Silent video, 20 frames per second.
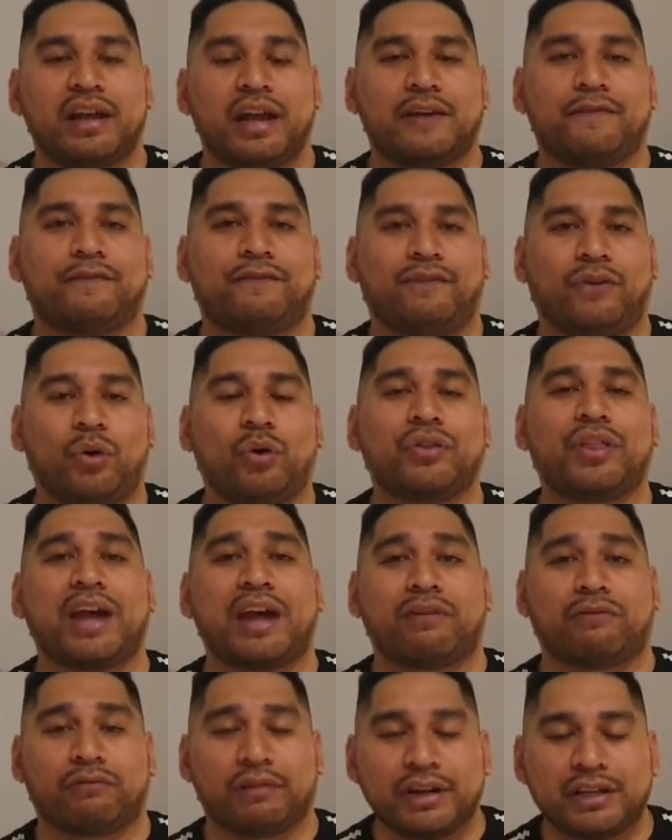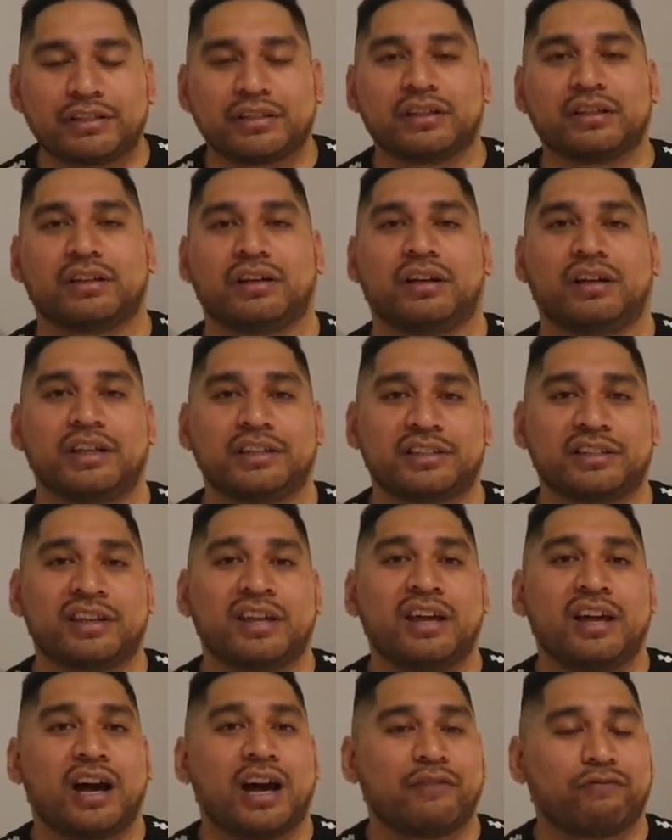And for that reason,
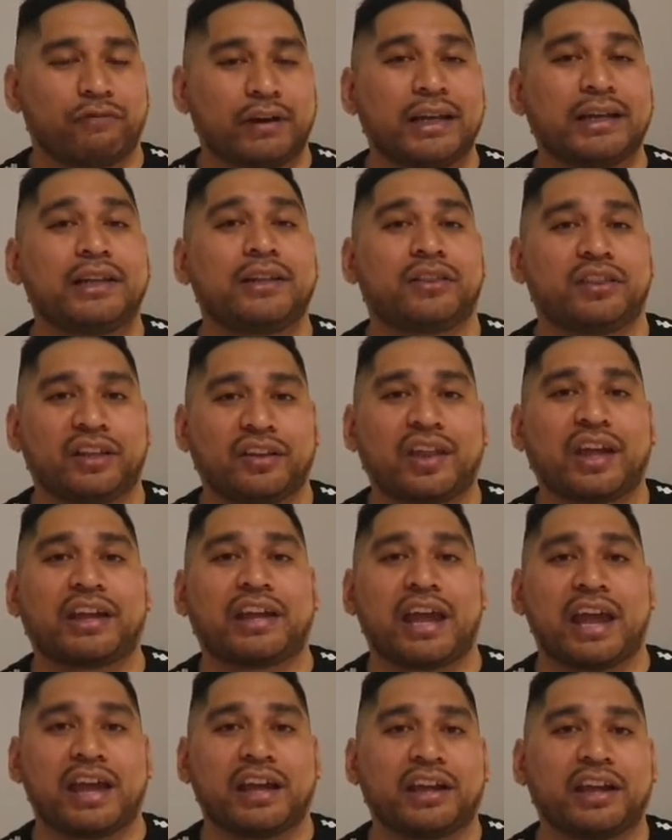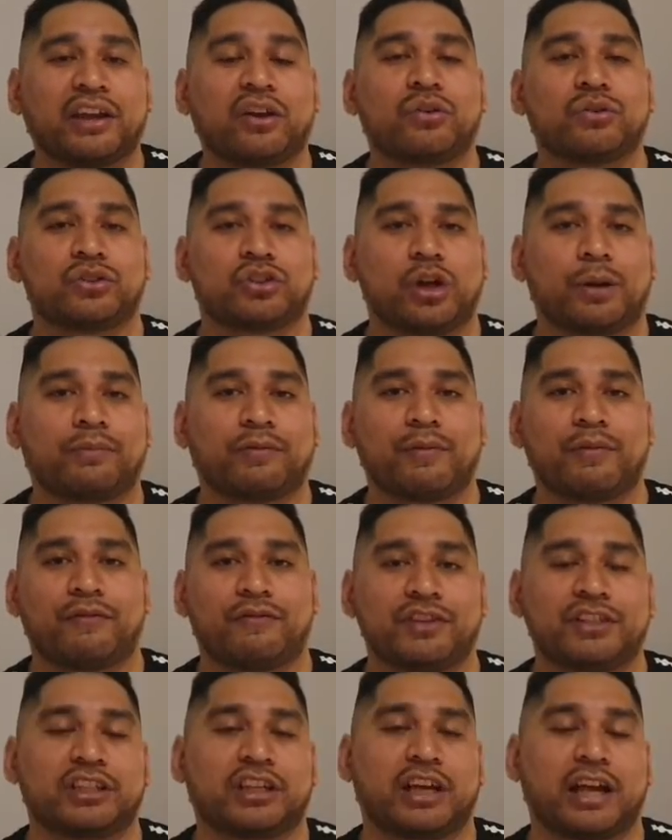guys, I really think they can get on top from a
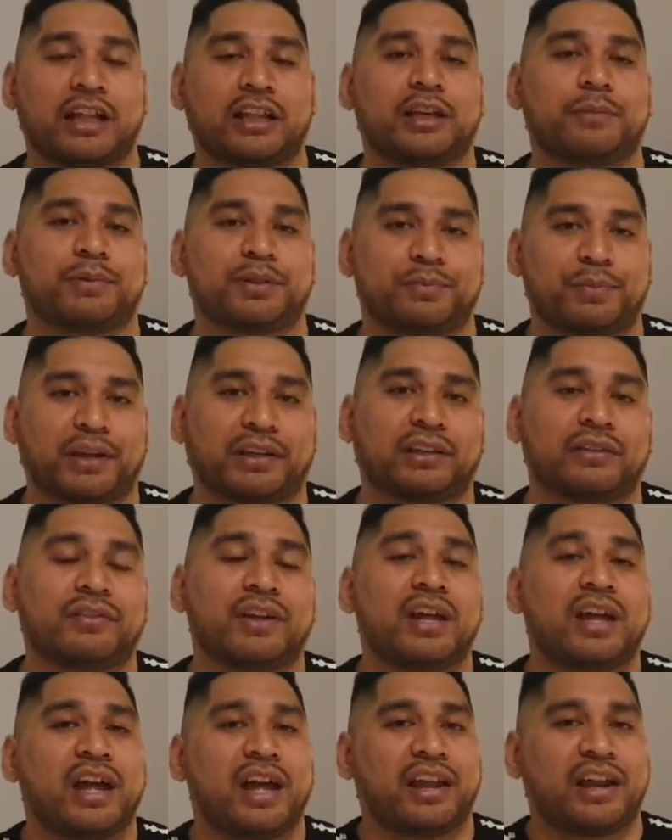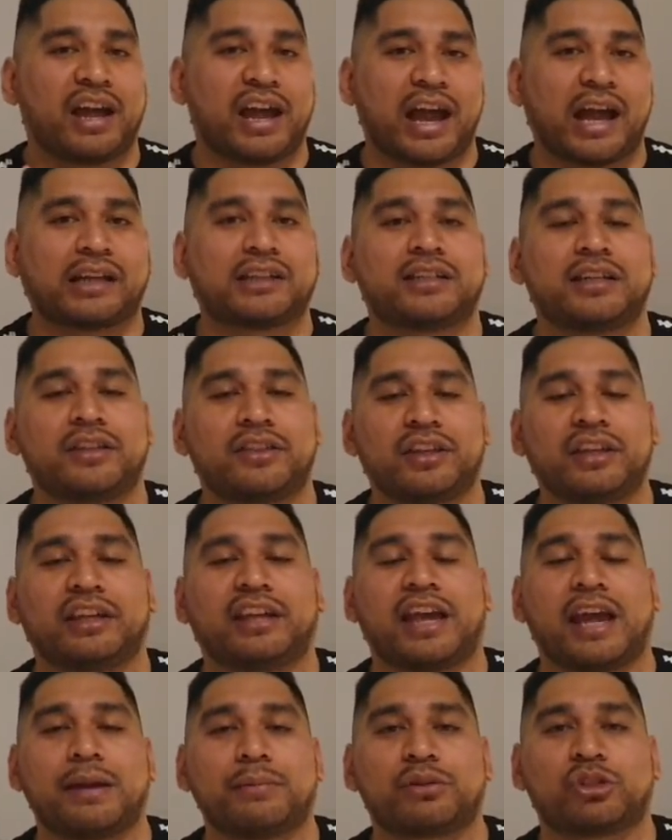physicality perspective. And I actually
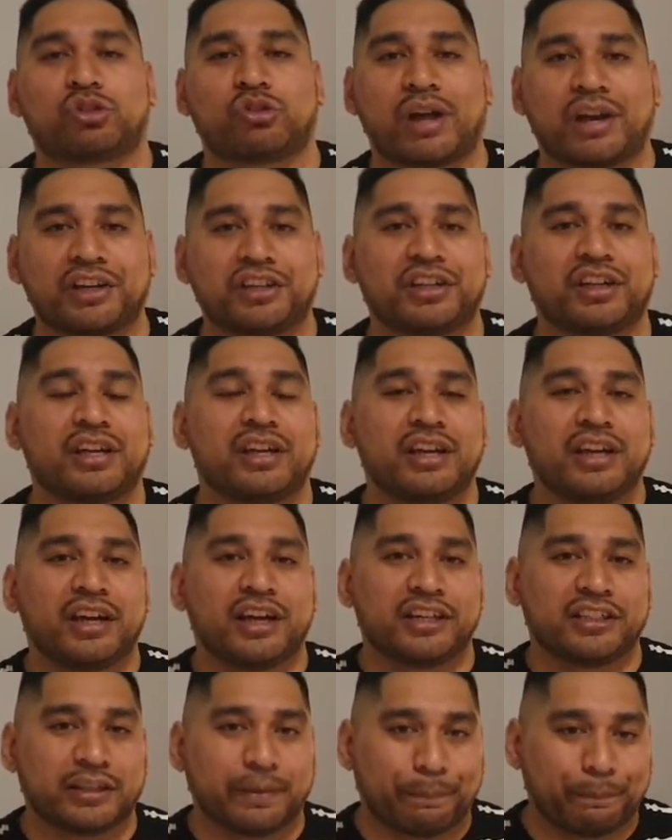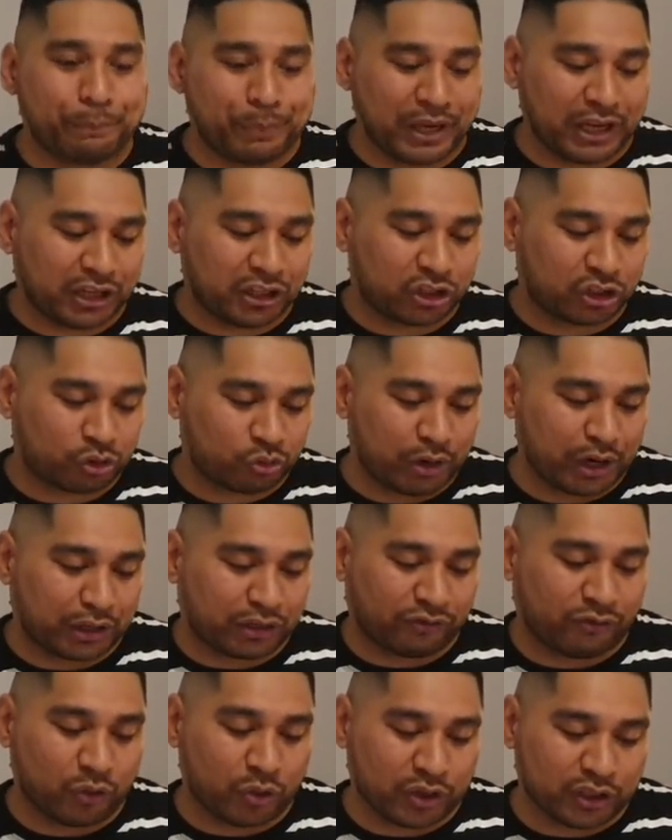think game strategy is a big
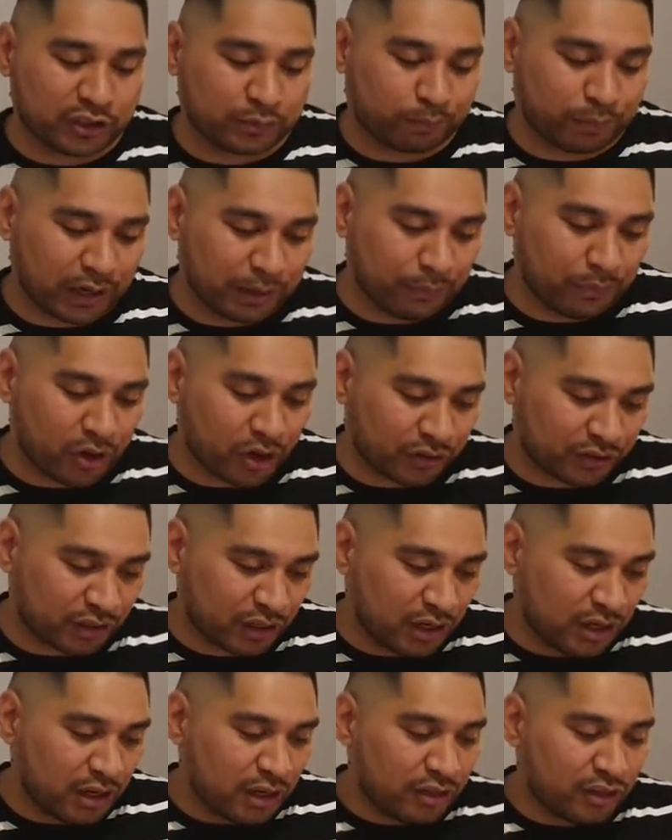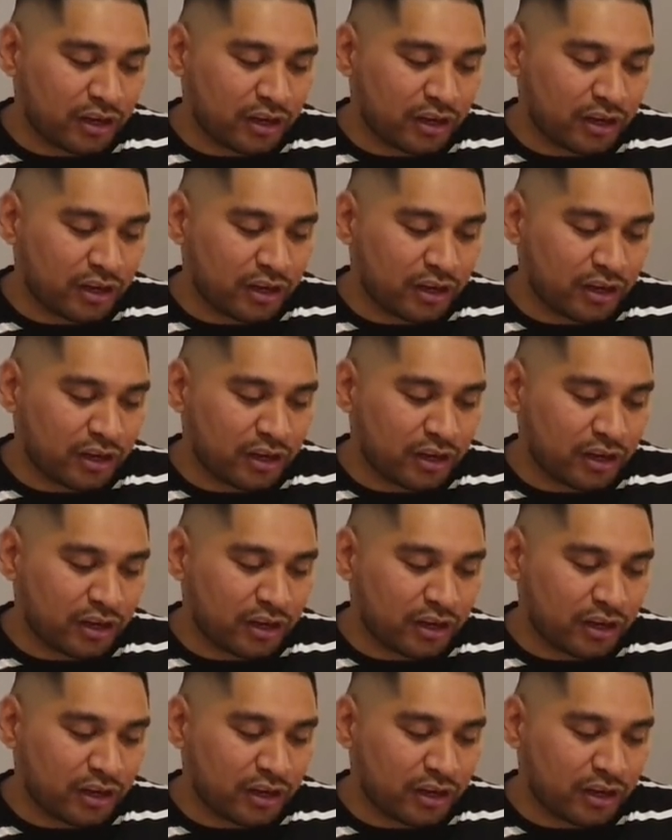strength for the Springboks.